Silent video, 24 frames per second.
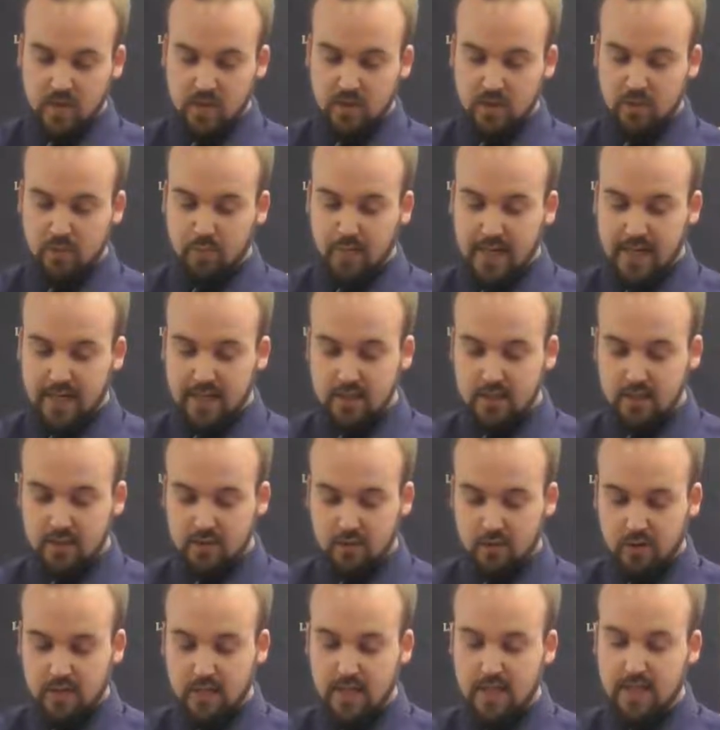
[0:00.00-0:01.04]
So back into
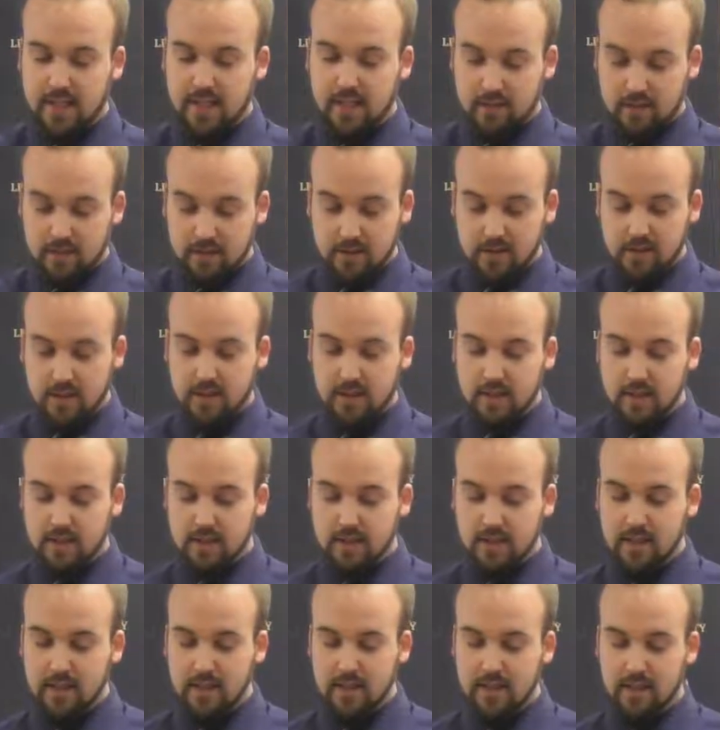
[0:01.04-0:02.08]
door knocking,
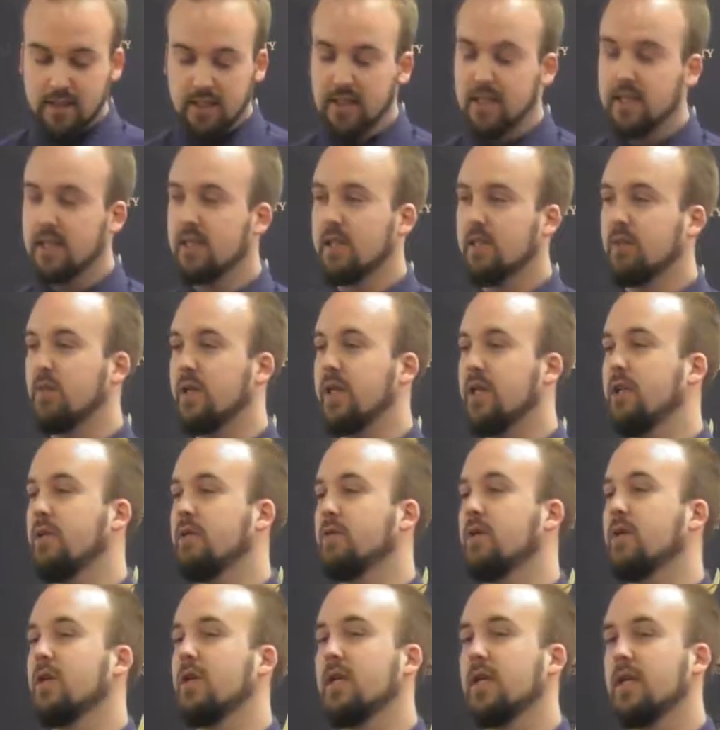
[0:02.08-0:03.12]
when
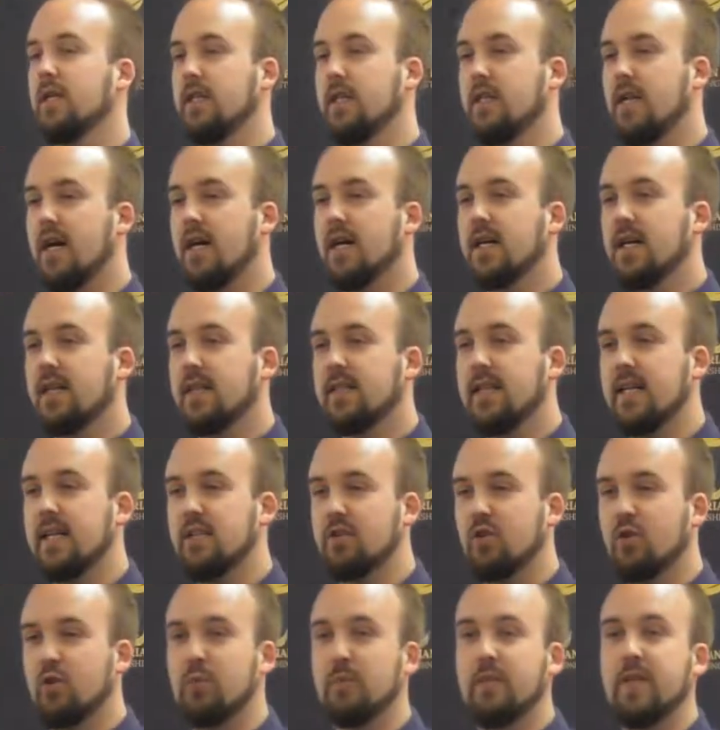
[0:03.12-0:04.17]
you knock on that
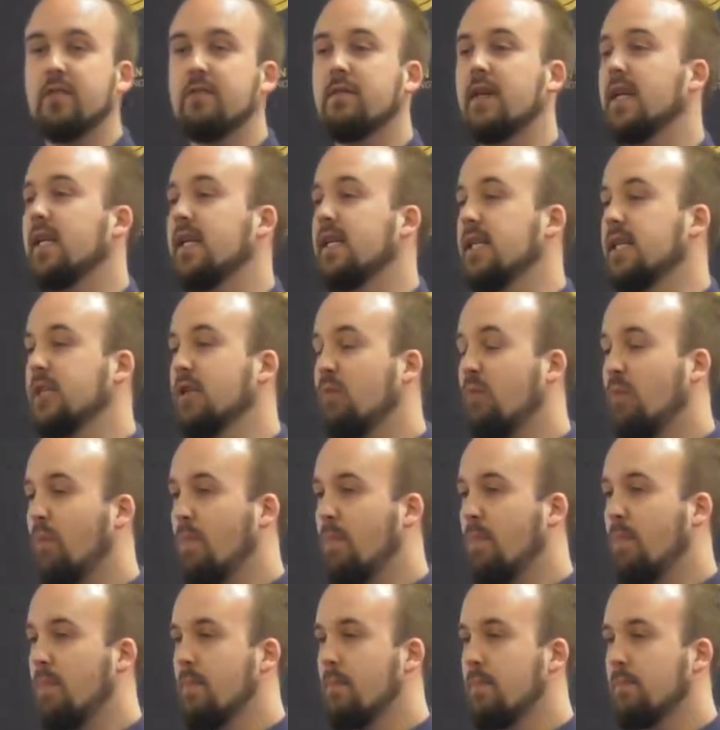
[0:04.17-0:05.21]
door, be ready.
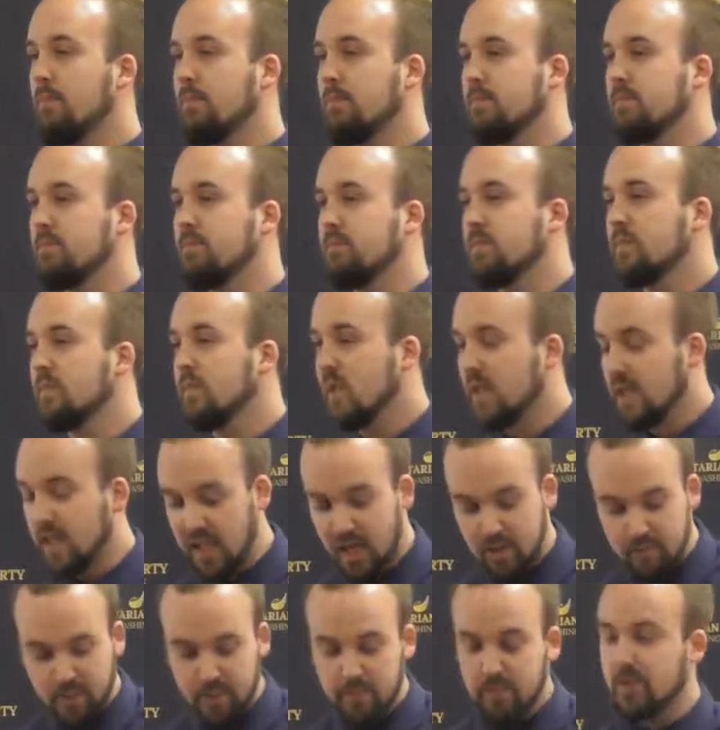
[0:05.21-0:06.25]
A
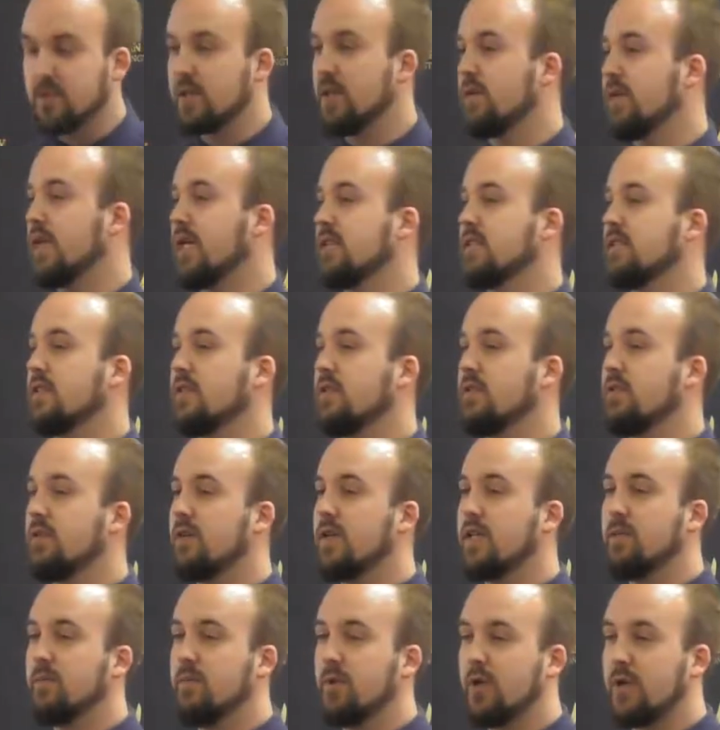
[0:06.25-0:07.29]
lot of people don't answer the
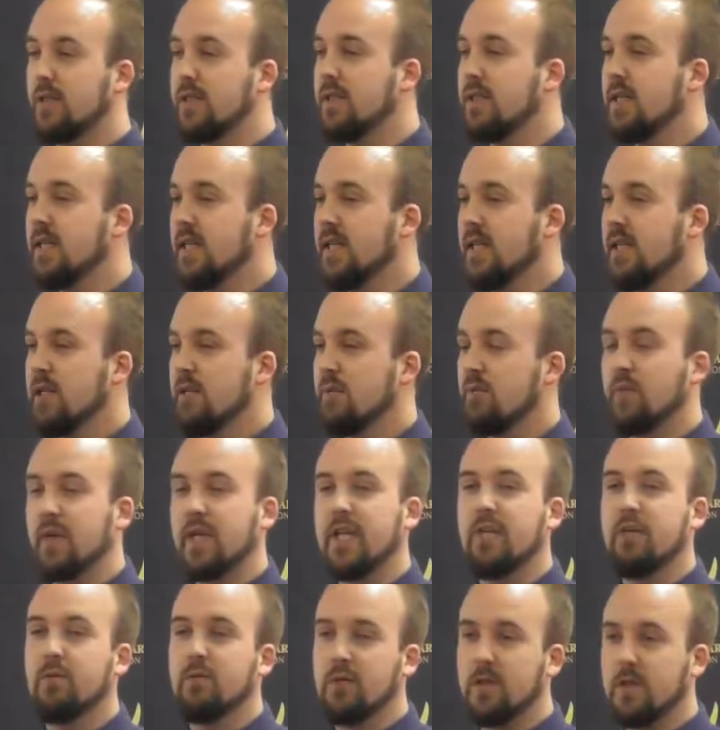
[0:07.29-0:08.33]
door anymore,
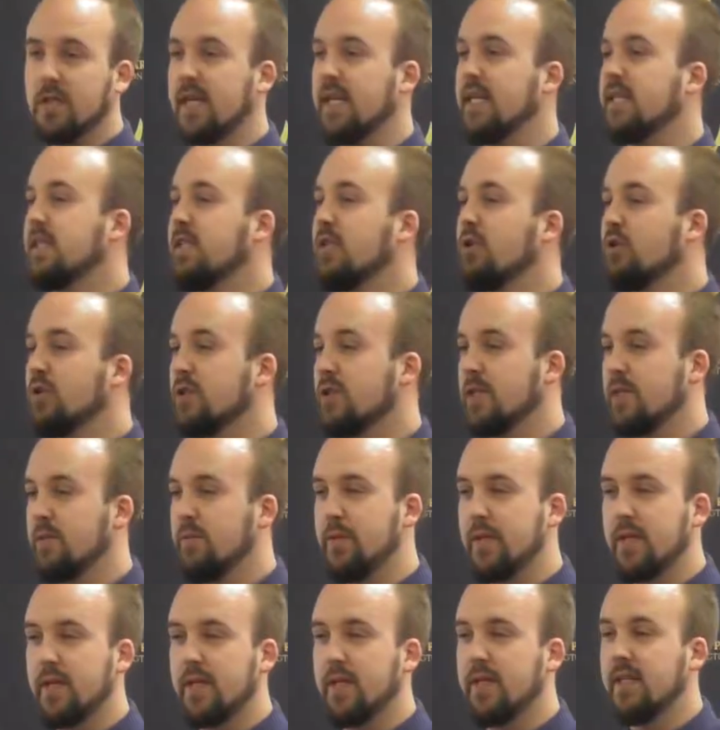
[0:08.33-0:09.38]
but you will get the older
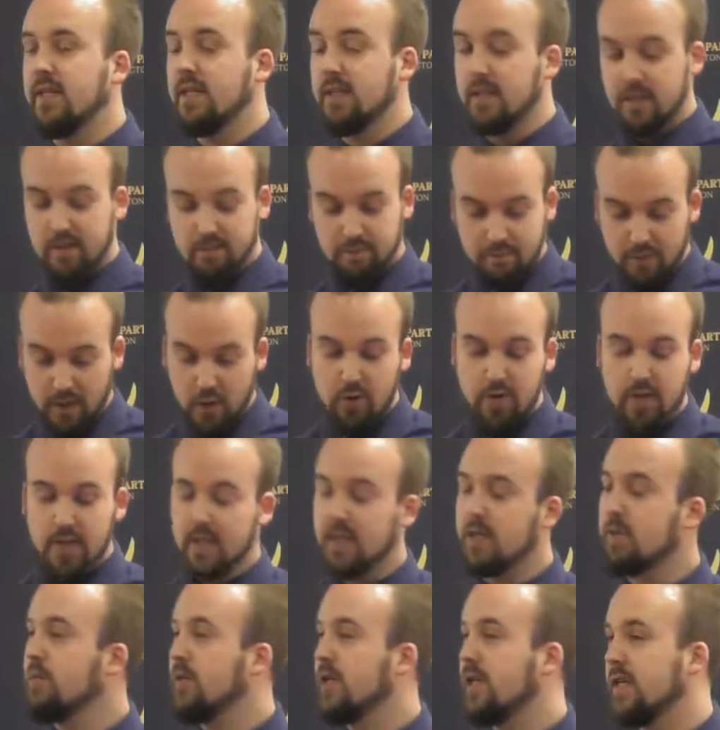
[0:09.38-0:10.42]
community, the
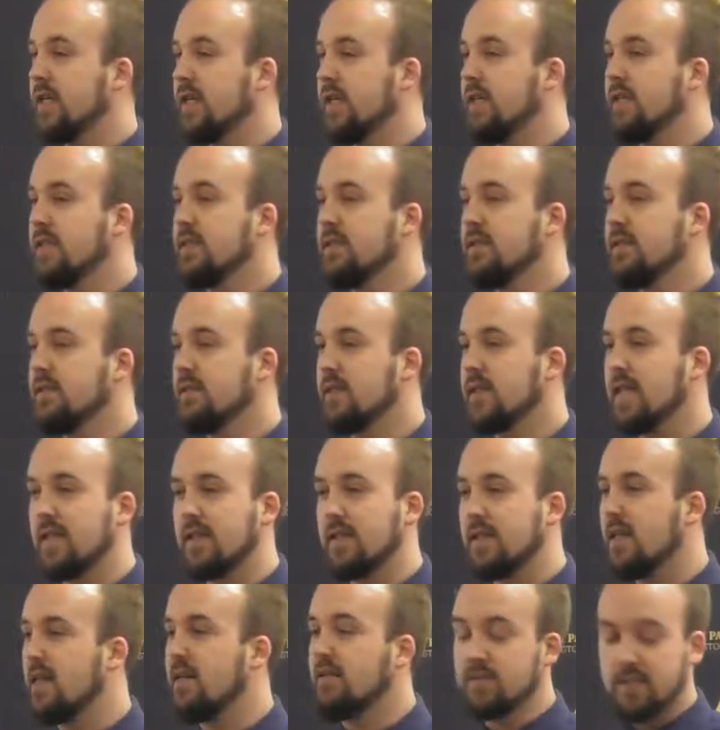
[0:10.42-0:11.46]
voting community, that
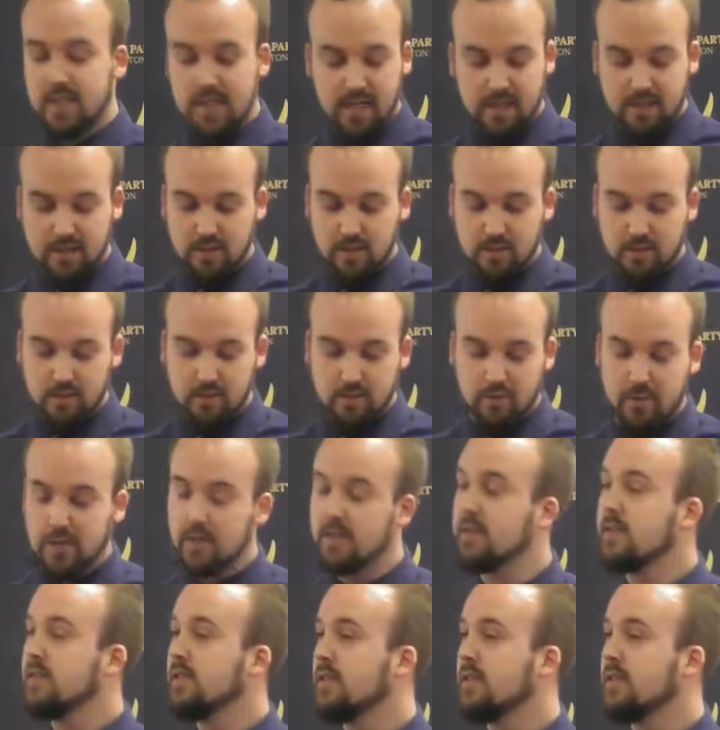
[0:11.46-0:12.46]
loves to answer the door.